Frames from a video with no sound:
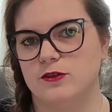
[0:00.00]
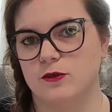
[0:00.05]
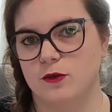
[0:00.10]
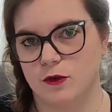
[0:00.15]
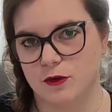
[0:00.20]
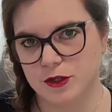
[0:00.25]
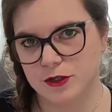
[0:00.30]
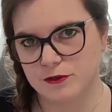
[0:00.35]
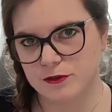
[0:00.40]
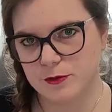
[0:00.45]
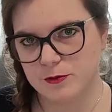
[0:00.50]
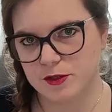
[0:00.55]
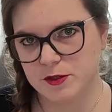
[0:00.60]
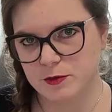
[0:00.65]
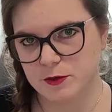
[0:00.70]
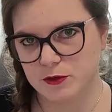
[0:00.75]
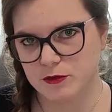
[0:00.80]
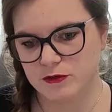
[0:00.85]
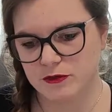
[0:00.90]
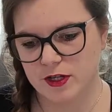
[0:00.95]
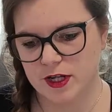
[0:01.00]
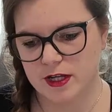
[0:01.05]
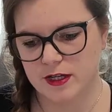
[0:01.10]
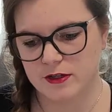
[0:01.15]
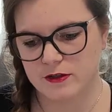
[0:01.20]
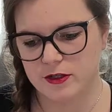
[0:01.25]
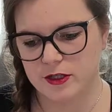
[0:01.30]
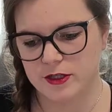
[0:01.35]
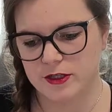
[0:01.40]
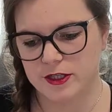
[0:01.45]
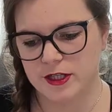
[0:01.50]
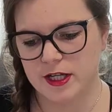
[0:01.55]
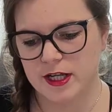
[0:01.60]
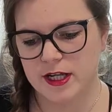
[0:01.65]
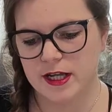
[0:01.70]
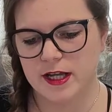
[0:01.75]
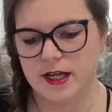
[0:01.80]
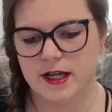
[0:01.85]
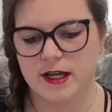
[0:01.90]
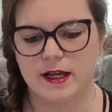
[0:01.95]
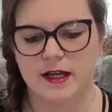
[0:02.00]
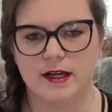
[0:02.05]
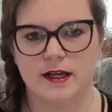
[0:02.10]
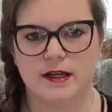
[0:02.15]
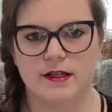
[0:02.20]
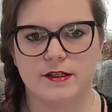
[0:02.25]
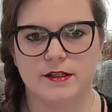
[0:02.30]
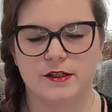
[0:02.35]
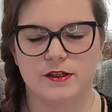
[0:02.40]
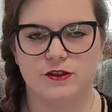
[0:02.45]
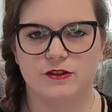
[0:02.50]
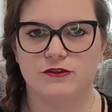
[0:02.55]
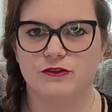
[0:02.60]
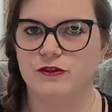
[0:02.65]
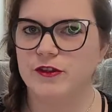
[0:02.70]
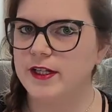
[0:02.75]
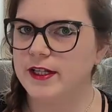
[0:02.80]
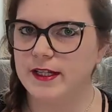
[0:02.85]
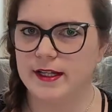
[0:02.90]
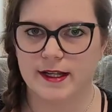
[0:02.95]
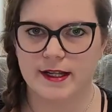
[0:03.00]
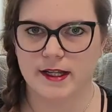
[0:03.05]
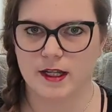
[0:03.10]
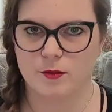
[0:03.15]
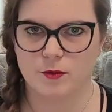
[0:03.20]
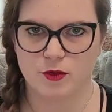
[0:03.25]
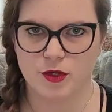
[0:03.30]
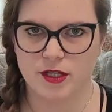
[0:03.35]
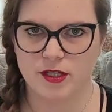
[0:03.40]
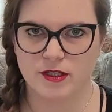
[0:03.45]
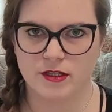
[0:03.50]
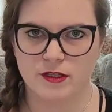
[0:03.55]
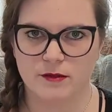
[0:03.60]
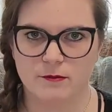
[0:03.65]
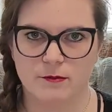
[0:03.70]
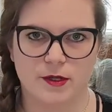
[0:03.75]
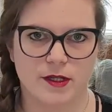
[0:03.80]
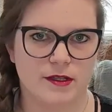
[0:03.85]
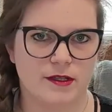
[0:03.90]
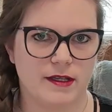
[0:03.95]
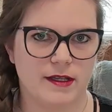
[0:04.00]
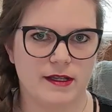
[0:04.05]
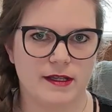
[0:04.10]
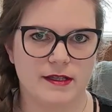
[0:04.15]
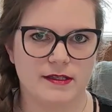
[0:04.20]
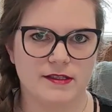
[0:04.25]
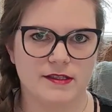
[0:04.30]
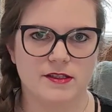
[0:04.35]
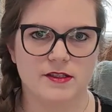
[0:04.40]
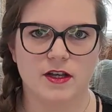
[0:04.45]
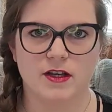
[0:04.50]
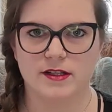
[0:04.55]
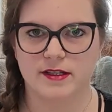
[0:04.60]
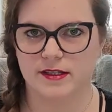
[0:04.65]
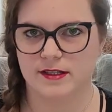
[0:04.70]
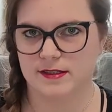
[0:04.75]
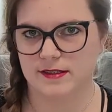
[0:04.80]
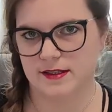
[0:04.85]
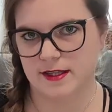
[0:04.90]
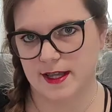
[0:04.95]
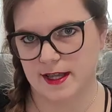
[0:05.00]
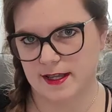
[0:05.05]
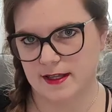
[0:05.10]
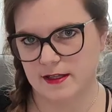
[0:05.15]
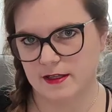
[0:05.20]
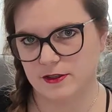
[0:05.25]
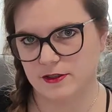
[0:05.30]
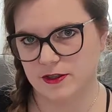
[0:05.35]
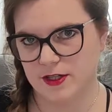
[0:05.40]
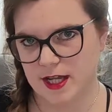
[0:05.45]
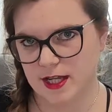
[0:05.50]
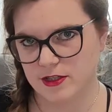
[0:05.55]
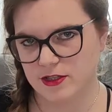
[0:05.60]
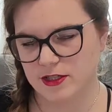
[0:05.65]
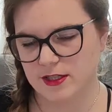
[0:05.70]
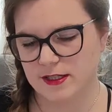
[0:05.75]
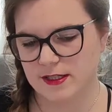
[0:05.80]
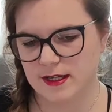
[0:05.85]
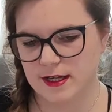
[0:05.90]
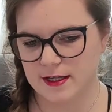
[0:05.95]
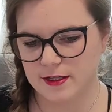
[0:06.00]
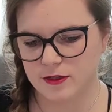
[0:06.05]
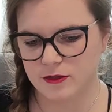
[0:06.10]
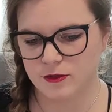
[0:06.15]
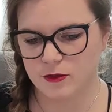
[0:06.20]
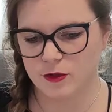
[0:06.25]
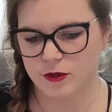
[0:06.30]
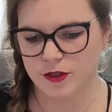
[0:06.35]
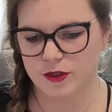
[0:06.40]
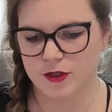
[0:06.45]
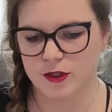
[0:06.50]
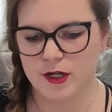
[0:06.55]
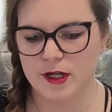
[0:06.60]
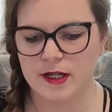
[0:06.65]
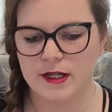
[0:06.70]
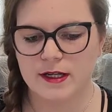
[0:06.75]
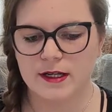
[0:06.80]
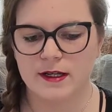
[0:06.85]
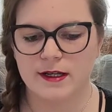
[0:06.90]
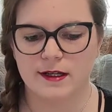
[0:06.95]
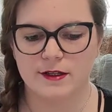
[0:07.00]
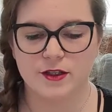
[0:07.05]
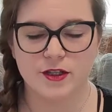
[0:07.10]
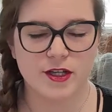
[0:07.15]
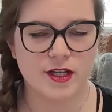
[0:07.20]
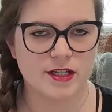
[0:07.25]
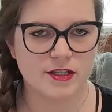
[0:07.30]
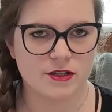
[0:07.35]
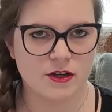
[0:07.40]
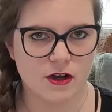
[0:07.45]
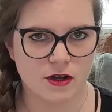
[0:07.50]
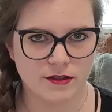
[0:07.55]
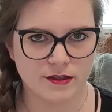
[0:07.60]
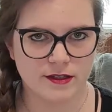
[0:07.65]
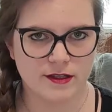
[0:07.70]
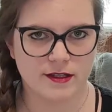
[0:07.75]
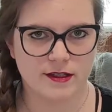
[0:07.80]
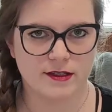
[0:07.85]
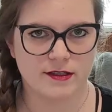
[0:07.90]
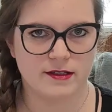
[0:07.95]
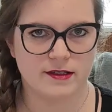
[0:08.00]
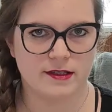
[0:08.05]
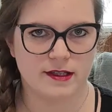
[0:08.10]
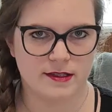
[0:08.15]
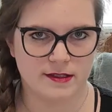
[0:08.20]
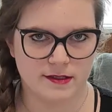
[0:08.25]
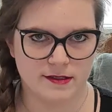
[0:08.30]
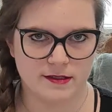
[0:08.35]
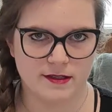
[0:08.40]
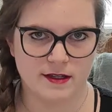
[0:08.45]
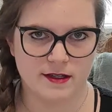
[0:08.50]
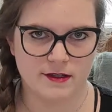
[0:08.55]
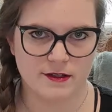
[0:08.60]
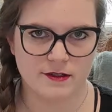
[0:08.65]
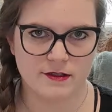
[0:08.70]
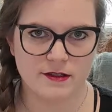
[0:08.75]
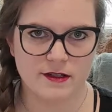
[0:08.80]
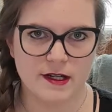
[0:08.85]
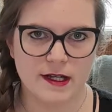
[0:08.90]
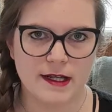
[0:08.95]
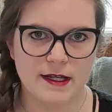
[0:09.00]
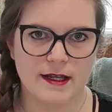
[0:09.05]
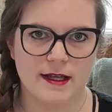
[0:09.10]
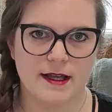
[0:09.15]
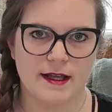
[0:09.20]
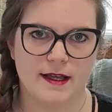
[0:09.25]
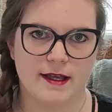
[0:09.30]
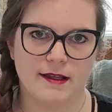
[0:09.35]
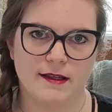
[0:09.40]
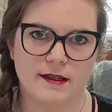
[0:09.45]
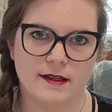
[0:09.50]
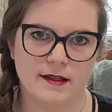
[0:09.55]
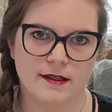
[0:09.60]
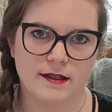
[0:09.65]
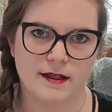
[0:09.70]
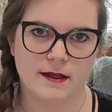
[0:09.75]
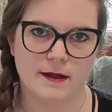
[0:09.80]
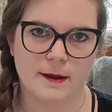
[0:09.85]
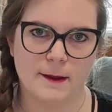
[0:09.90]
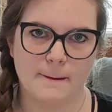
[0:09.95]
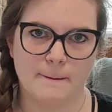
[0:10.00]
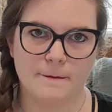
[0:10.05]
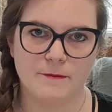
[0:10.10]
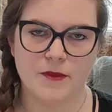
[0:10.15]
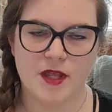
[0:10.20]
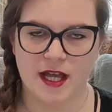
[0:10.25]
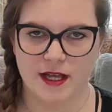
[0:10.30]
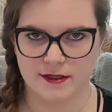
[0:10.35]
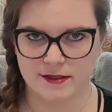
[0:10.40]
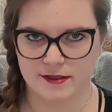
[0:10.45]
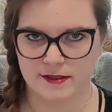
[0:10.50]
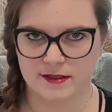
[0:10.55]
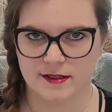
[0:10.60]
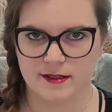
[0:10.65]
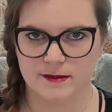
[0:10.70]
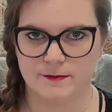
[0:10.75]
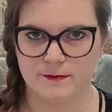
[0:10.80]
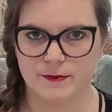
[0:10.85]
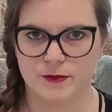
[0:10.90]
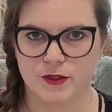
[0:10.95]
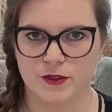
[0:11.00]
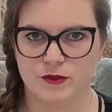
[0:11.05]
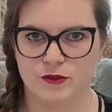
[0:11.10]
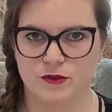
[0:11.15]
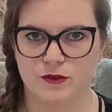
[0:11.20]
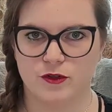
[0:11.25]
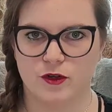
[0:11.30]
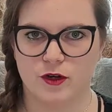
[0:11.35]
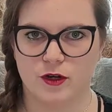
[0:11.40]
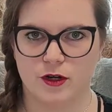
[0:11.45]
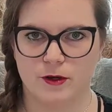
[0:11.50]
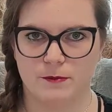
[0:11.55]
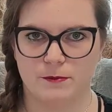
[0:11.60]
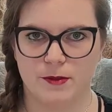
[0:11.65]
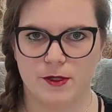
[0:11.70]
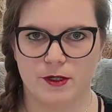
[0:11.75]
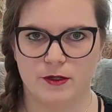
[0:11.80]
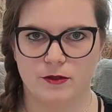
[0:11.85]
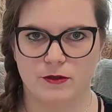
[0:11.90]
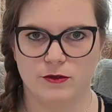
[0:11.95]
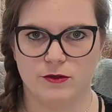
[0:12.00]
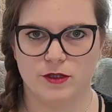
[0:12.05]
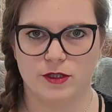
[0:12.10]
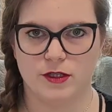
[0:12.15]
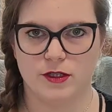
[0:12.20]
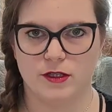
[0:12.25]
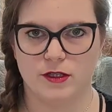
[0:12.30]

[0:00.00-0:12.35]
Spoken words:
to order from Spoonflower and you really like a print but it's not in the scale you'd actually like to order, you can contact the designer and ask them to upload